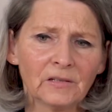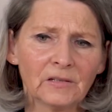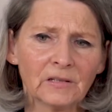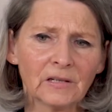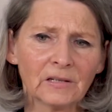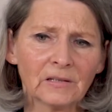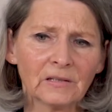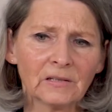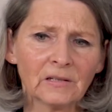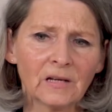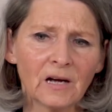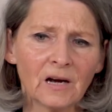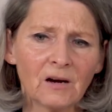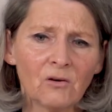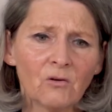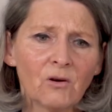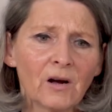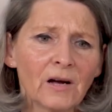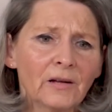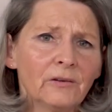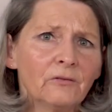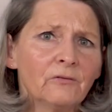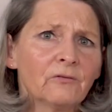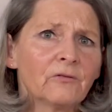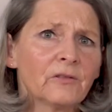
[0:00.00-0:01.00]
that we
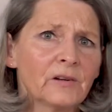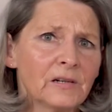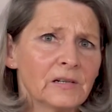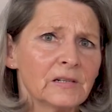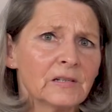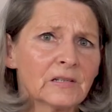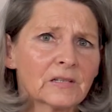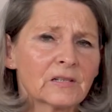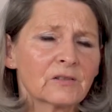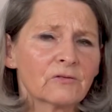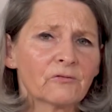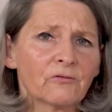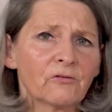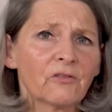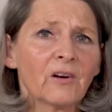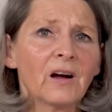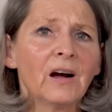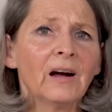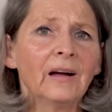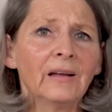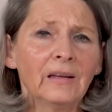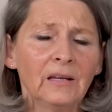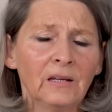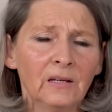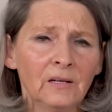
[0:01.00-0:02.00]
say that they
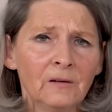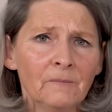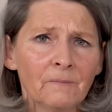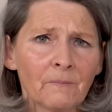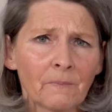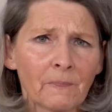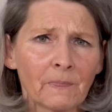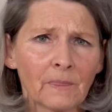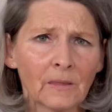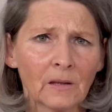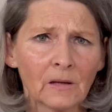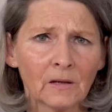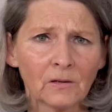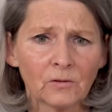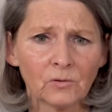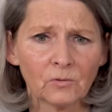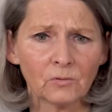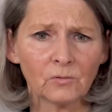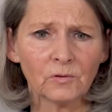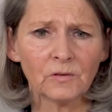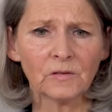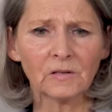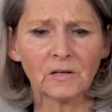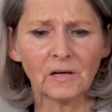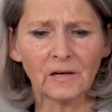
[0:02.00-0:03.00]
are
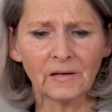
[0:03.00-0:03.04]
seizure-free